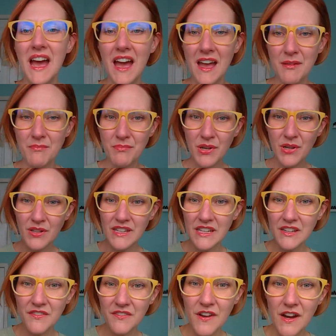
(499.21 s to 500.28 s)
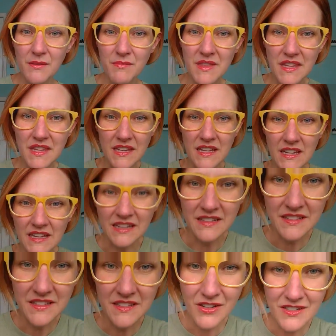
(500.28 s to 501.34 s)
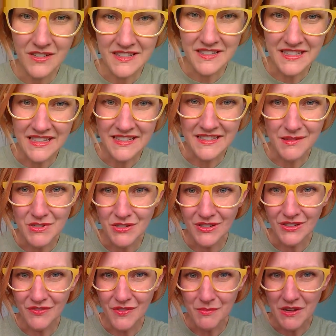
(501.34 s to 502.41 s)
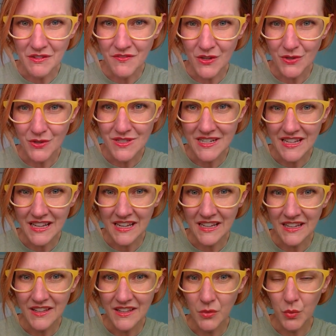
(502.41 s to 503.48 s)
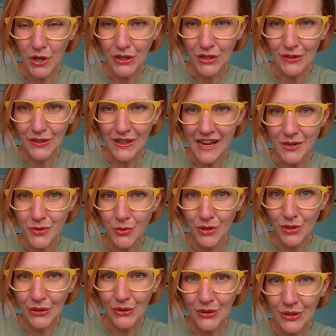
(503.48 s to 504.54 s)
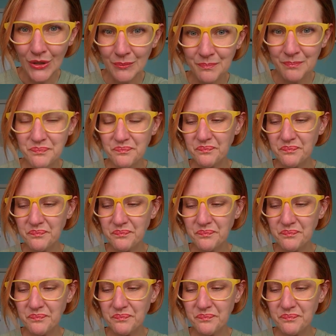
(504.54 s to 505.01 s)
I'm pulling from it's hard to see because I'm doing it from my phone today, the Work Your Light Oracle.